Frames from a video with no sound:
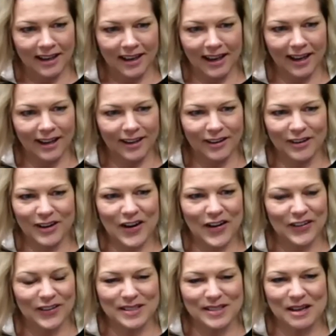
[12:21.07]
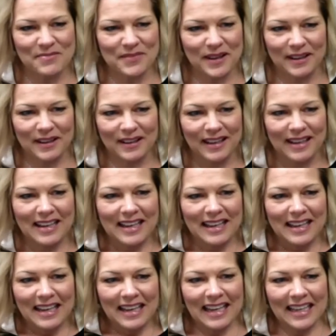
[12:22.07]
I don't know. There's something.
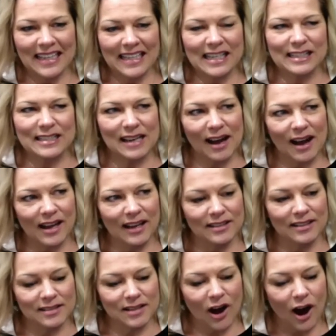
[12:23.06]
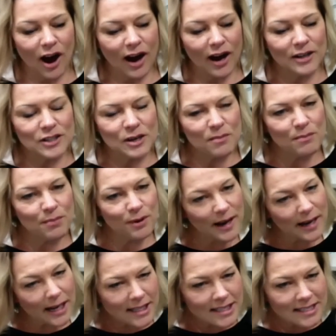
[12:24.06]
And it's hard to
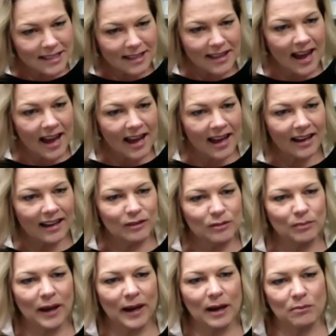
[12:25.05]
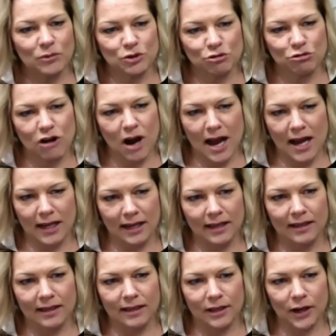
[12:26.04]
break into that, but I'm
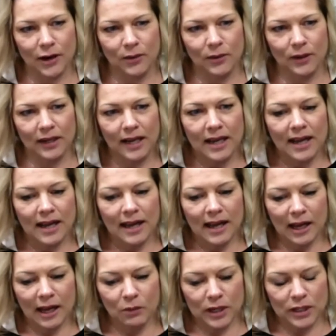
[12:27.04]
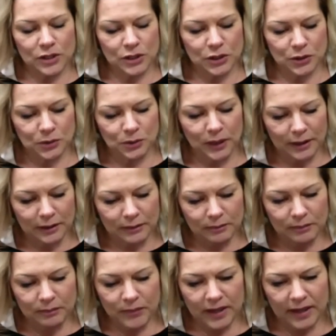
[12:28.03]
trying, you know. And I went to
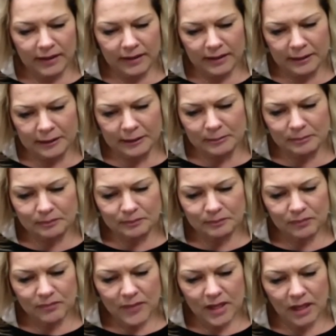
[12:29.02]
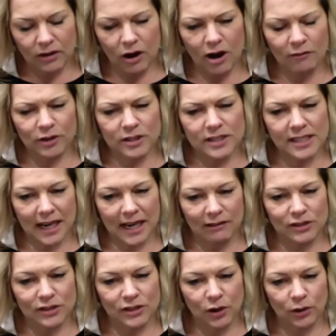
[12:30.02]
a conference in
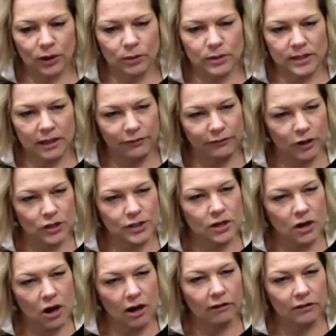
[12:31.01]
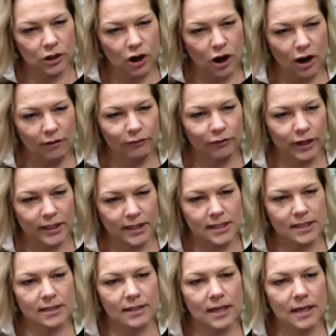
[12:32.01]
Arizona. It was their first inaugural conference.